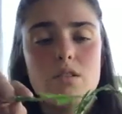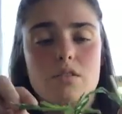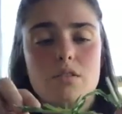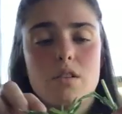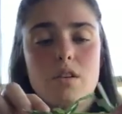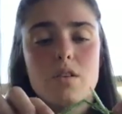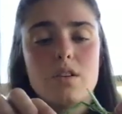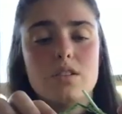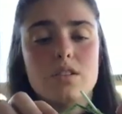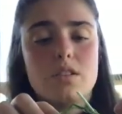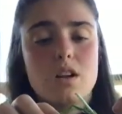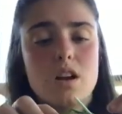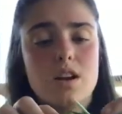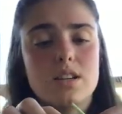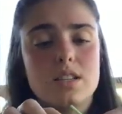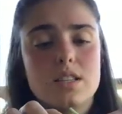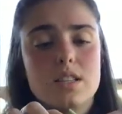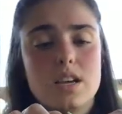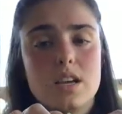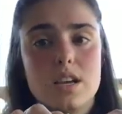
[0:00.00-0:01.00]
So it's not
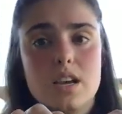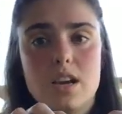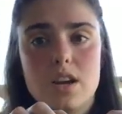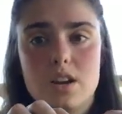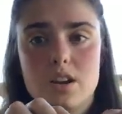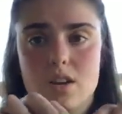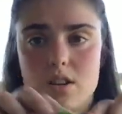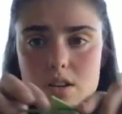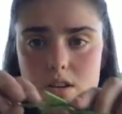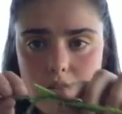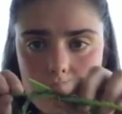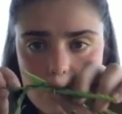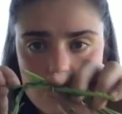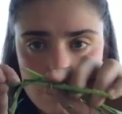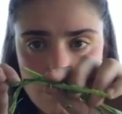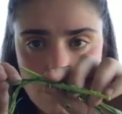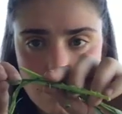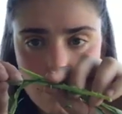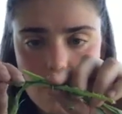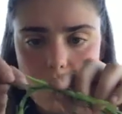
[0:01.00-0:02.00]
as thick here,
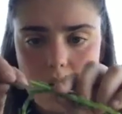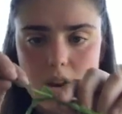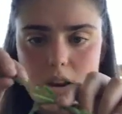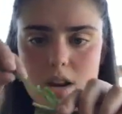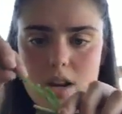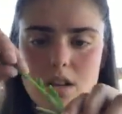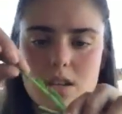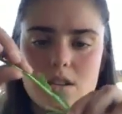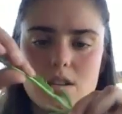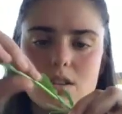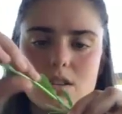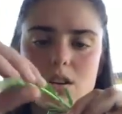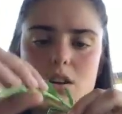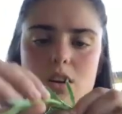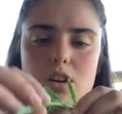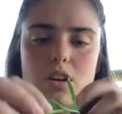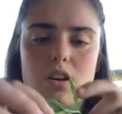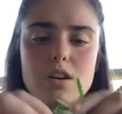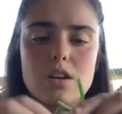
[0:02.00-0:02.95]
so I'm going to insert